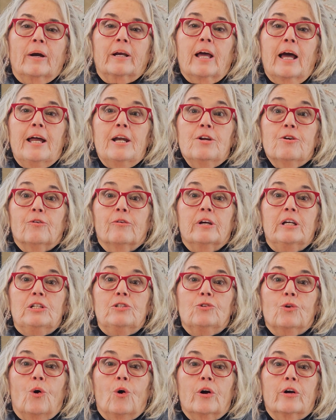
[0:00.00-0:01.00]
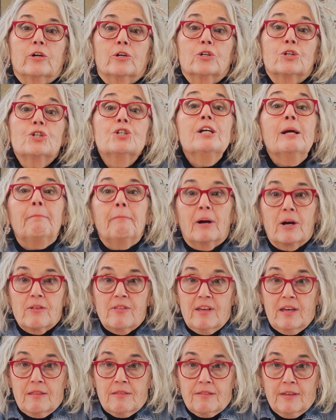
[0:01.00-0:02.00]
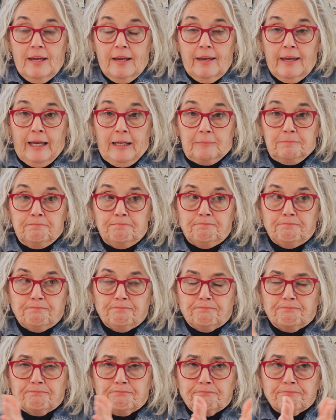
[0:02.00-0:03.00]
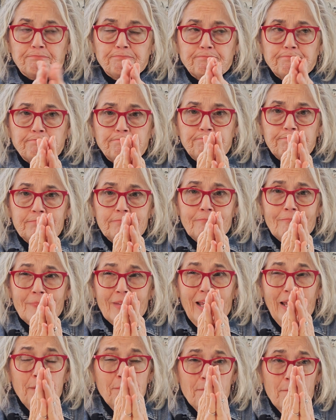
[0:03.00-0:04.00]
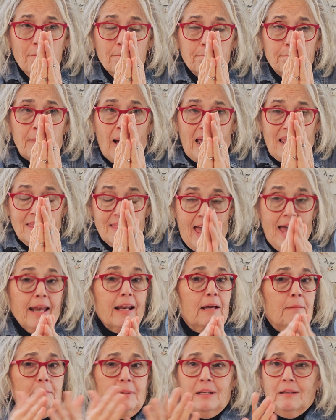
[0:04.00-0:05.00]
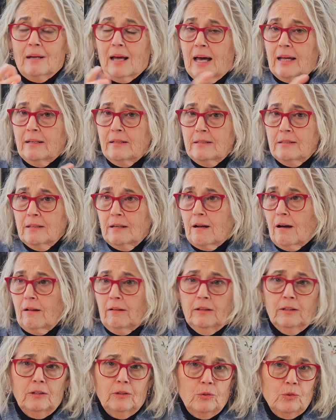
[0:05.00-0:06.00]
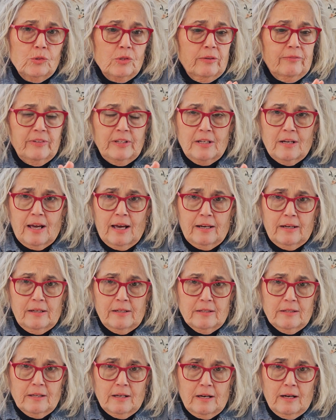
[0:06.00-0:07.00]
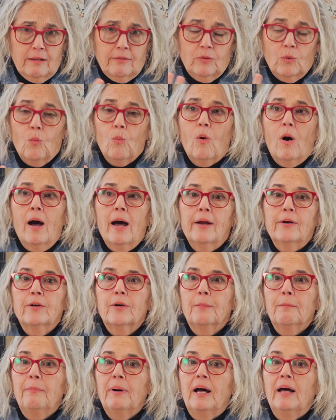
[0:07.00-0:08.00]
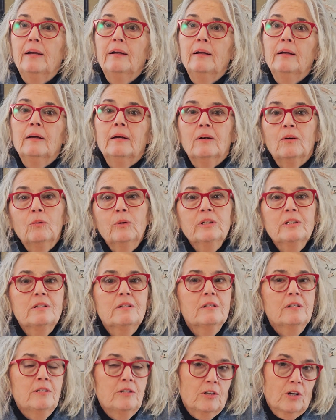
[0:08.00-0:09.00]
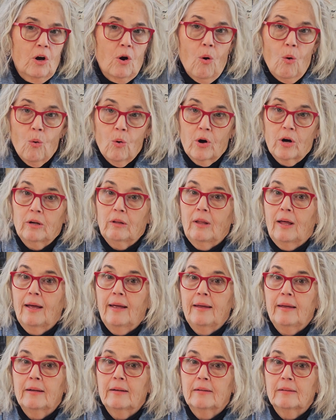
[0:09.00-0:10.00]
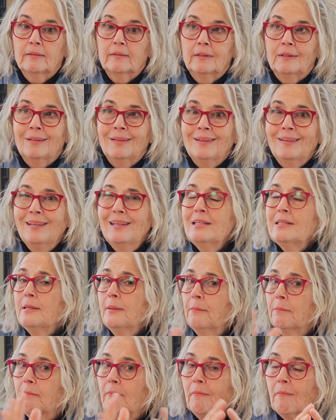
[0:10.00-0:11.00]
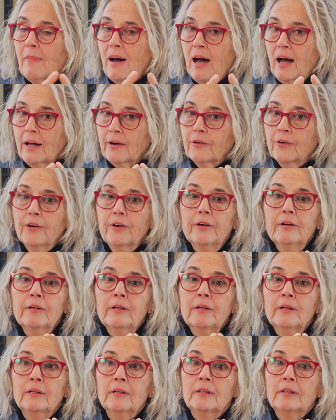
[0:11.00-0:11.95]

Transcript: kind of resort or ship are they thinking? And by that I mean, not is it all-inclusive and not is it on the water, but what's the decor like? Is it modern,